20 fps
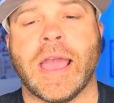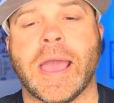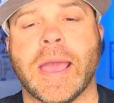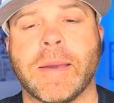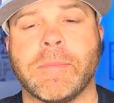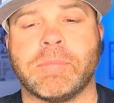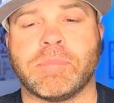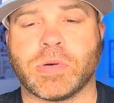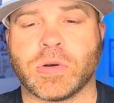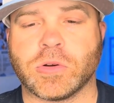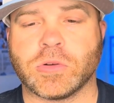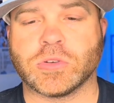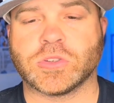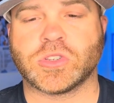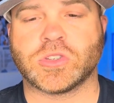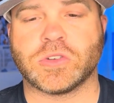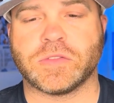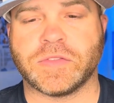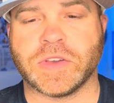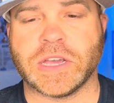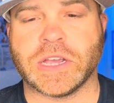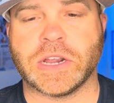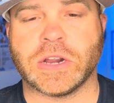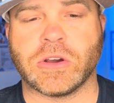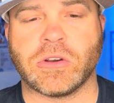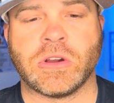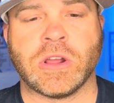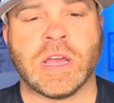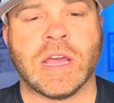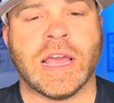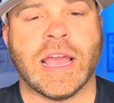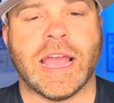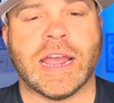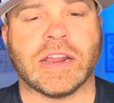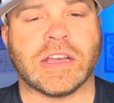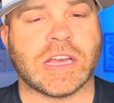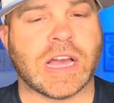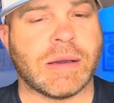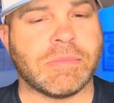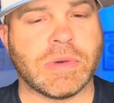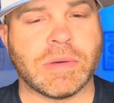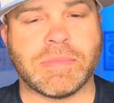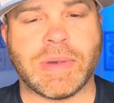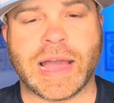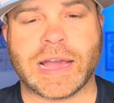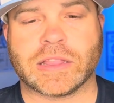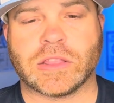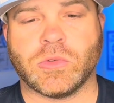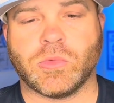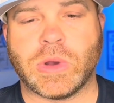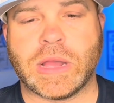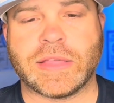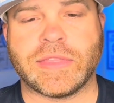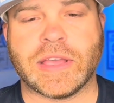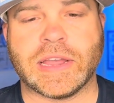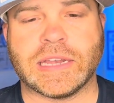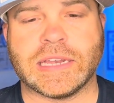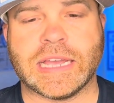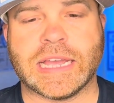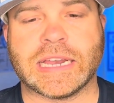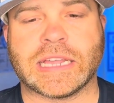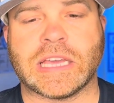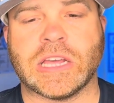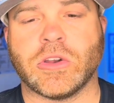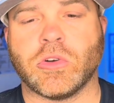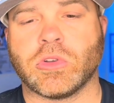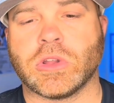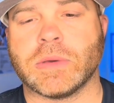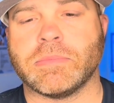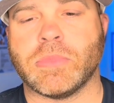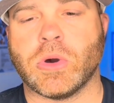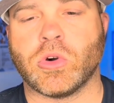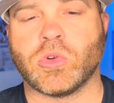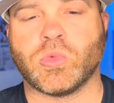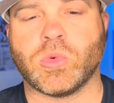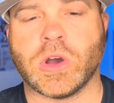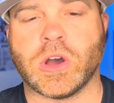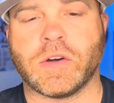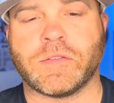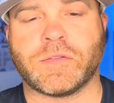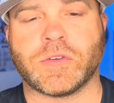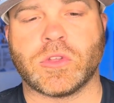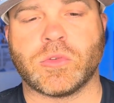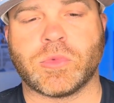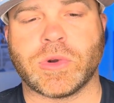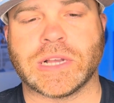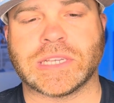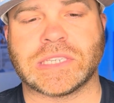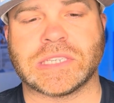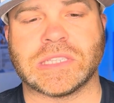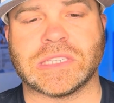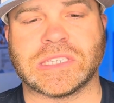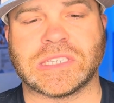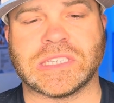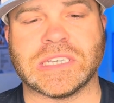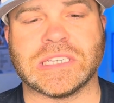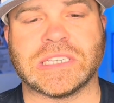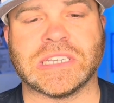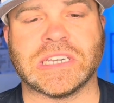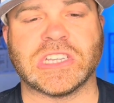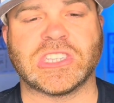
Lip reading: and persevere. And coming back the way they did can only bode well for the rest of the season.